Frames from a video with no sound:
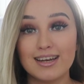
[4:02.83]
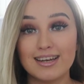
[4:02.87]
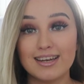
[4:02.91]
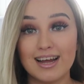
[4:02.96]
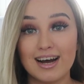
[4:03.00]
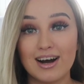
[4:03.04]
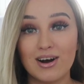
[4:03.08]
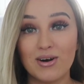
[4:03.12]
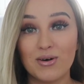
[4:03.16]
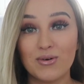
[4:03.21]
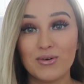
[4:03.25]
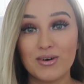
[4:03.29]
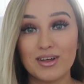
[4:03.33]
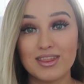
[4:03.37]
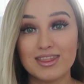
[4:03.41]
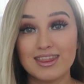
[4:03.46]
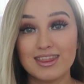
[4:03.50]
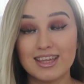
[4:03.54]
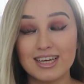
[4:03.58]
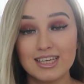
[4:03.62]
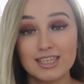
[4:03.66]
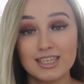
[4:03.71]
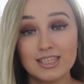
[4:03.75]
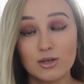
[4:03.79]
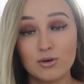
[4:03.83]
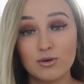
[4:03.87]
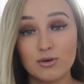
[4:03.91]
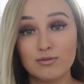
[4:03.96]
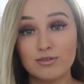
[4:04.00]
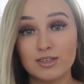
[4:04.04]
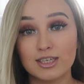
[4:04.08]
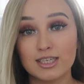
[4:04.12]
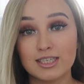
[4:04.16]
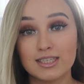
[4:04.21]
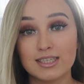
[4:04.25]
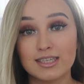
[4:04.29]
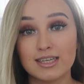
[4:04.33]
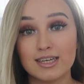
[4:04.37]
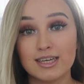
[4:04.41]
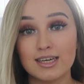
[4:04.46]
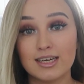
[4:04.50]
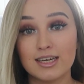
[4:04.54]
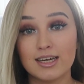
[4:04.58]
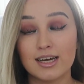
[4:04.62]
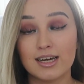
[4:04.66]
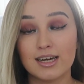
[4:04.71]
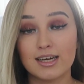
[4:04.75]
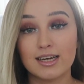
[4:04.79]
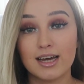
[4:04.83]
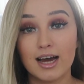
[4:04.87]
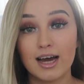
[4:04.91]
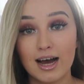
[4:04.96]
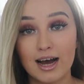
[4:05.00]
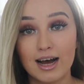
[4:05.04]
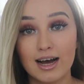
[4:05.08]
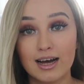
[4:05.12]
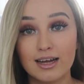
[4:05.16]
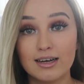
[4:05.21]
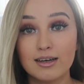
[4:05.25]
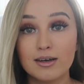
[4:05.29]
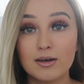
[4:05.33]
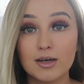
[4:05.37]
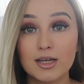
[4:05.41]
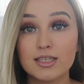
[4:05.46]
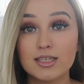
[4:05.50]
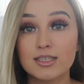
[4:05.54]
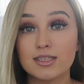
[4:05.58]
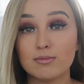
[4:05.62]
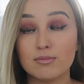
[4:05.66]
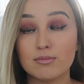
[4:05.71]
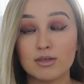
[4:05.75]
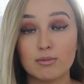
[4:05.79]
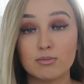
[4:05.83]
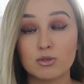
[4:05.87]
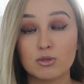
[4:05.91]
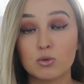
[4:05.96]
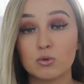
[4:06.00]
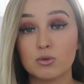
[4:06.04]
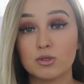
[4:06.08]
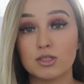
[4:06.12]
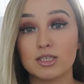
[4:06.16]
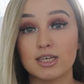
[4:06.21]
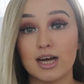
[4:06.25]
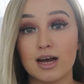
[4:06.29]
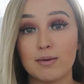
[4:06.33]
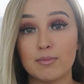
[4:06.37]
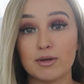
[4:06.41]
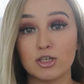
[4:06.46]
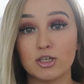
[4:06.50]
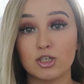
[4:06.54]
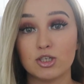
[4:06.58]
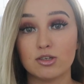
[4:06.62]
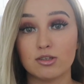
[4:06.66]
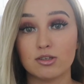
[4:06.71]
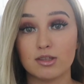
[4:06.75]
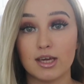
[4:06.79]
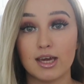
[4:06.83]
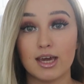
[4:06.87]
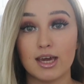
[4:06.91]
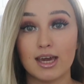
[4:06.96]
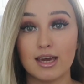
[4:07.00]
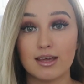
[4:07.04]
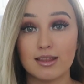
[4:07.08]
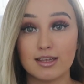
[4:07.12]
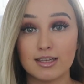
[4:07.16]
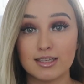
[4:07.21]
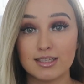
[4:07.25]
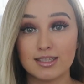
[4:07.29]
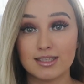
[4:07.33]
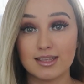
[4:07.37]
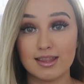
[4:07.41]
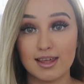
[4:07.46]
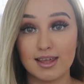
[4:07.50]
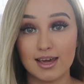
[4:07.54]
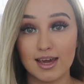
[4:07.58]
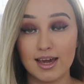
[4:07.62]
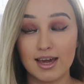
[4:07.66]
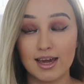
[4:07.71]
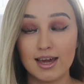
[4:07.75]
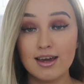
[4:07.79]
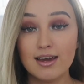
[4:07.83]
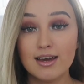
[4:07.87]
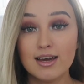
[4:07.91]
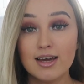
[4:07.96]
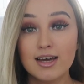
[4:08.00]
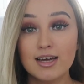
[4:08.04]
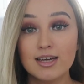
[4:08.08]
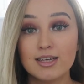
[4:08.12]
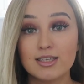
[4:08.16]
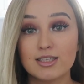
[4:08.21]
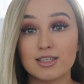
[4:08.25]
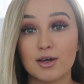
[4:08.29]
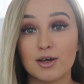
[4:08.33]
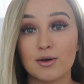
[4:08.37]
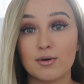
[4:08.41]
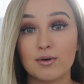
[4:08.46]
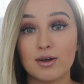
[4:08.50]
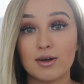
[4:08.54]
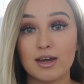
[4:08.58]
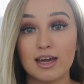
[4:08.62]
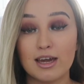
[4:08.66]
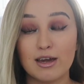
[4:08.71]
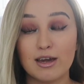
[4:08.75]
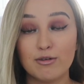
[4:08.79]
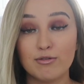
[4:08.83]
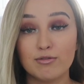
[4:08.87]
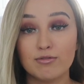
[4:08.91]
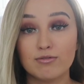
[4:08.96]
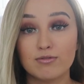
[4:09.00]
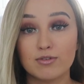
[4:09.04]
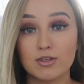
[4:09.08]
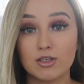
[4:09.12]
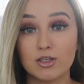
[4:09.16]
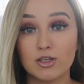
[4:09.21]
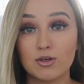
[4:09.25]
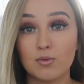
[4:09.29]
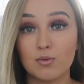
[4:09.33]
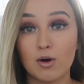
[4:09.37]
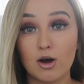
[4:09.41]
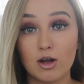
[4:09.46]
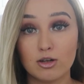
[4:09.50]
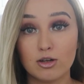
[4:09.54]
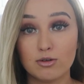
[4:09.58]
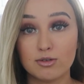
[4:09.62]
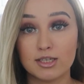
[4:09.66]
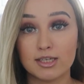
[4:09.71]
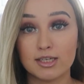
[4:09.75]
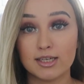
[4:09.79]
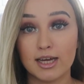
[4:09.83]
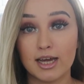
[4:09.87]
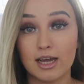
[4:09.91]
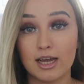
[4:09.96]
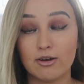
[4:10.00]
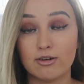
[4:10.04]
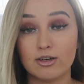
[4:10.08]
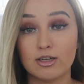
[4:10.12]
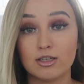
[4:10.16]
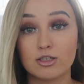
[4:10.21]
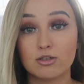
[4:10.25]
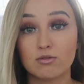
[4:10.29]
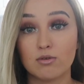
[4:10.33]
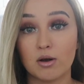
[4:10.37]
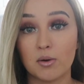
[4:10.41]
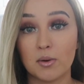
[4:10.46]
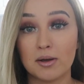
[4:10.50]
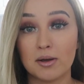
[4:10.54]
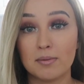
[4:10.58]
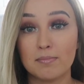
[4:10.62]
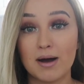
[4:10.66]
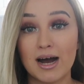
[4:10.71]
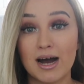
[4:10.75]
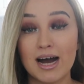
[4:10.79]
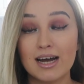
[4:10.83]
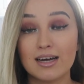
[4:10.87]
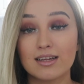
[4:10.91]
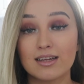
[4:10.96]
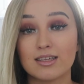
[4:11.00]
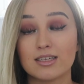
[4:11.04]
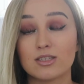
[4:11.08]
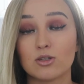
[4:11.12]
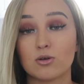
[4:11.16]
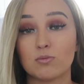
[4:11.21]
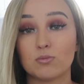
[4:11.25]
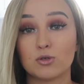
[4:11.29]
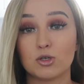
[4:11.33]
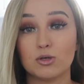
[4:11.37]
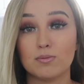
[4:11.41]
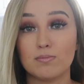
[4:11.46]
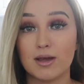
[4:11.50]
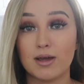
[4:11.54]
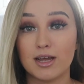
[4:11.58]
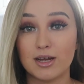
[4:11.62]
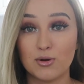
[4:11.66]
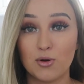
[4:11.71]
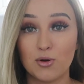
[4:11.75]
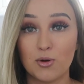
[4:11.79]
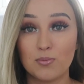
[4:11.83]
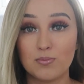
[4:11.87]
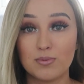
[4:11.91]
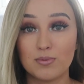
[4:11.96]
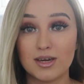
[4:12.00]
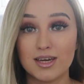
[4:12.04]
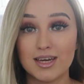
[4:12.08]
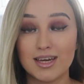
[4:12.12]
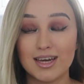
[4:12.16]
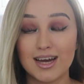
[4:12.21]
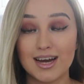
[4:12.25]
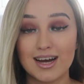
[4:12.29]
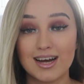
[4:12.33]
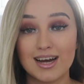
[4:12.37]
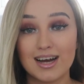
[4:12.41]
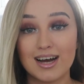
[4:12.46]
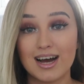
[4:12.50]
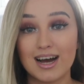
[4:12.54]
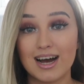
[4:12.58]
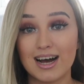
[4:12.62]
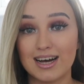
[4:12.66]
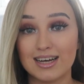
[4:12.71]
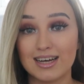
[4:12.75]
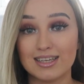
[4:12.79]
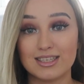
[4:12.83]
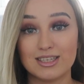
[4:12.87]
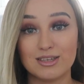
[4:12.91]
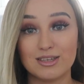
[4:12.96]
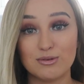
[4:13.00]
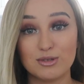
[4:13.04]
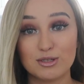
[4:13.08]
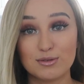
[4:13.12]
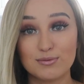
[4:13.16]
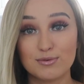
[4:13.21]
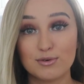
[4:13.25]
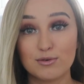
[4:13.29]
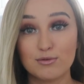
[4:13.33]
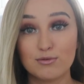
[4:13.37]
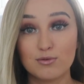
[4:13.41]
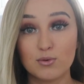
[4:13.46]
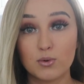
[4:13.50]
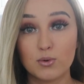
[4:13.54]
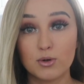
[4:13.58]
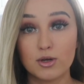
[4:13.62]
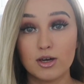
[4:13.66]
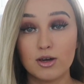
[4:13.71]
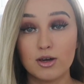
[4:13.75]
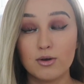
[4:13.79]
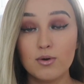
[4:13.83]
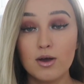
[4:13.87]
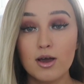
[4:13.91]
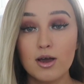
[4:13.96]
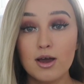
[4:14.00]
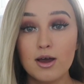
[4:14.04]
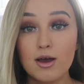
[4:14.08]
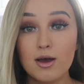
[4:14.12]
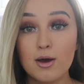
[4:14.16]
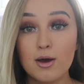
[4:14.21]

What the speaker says: Now this obviously can sometimes cause damage to the hair that's there, so if you are losing hair and it's growing back, this option may not be as useful for you.